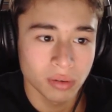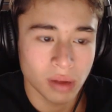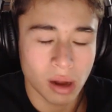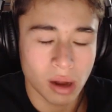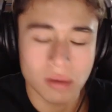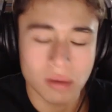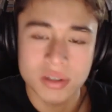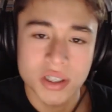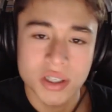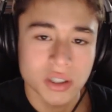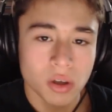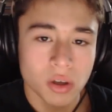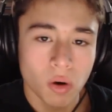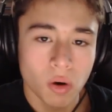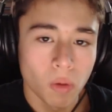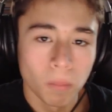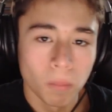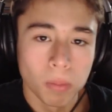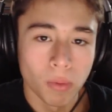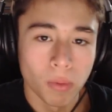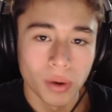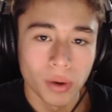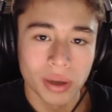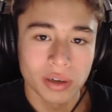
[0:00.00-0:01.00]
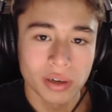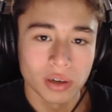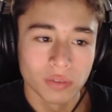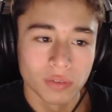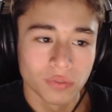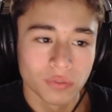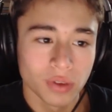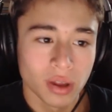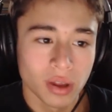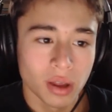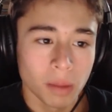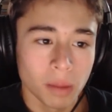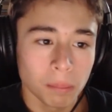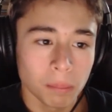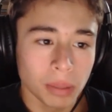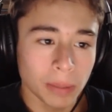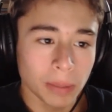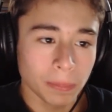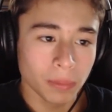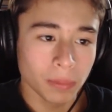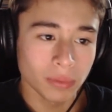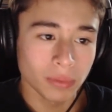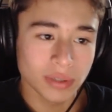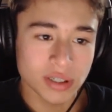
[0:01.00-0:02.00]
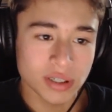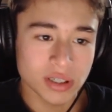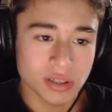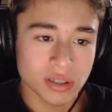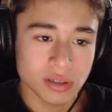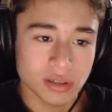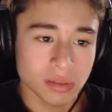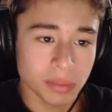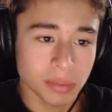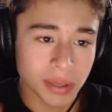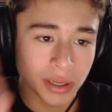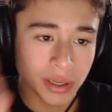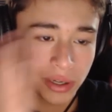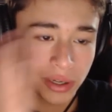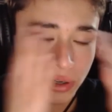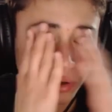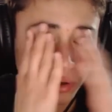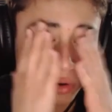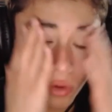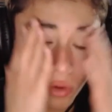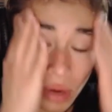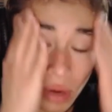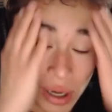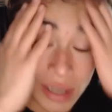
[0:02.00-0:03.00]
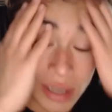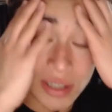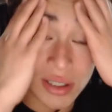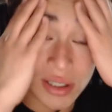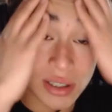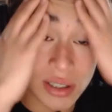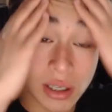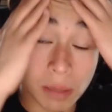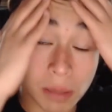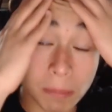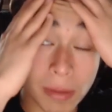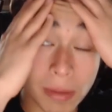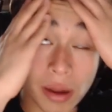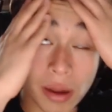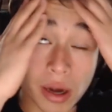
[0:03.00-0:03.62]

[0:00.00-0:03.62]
I don't see the whole point of people just being crazy